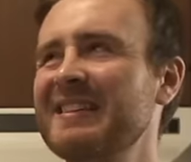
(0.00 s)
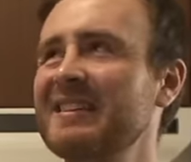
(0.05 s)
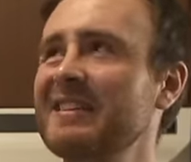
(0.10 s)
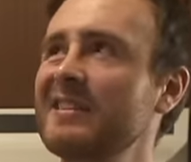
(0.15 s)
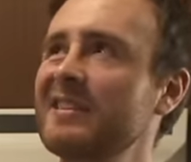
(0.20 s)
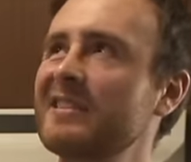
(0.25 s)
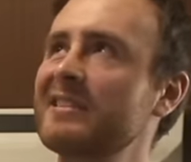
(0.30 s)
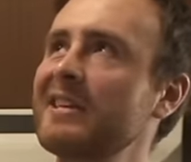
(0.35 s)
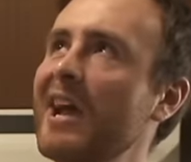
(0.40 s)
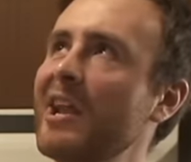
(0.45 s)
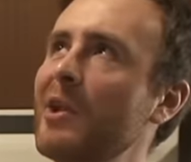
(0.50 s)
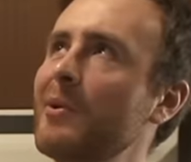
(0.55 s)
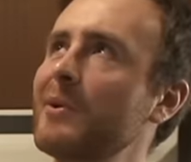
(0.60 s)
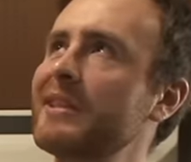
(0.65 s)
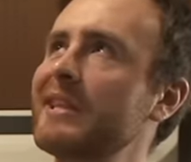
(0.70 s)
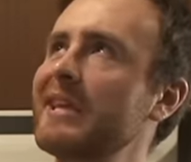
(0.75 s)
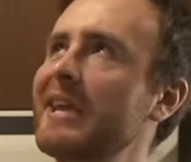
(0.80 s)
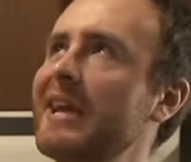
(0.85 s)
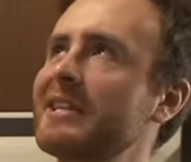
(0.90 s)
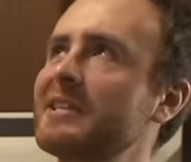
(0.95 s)
And the dyno
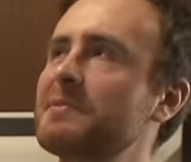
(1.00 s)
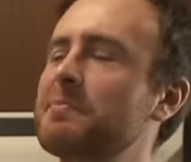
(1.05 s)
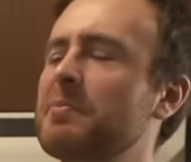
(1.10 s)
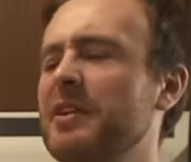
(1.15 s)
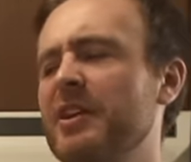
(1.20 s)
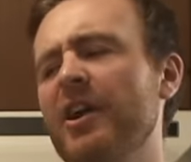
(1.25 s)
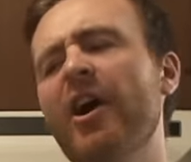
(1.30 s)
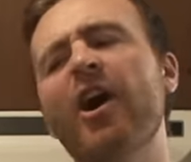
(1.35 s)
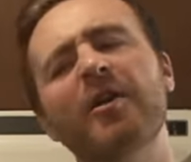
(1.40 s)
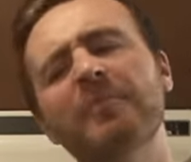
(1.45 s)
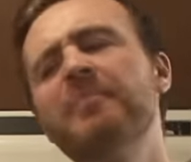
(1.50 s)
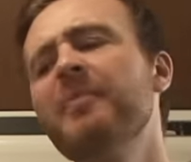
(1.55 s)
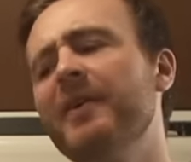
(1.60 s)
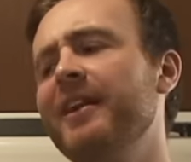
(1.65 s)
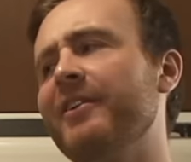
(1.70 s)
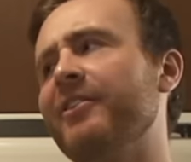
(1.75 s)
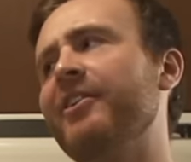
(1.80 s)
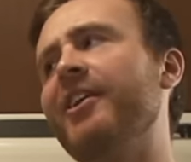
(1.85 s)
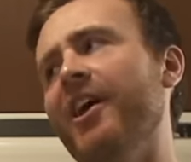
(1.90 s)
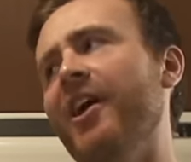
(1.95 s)
at the end's pretty hard, but
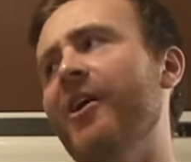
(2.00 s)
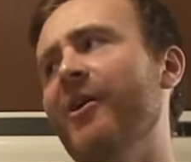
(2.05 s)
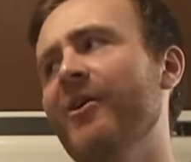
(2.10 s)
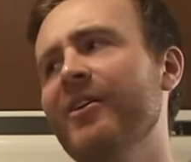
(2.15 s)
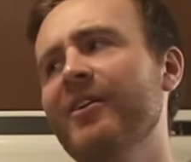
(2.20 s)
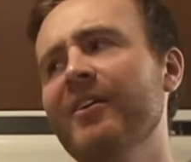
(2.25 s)
it'll go.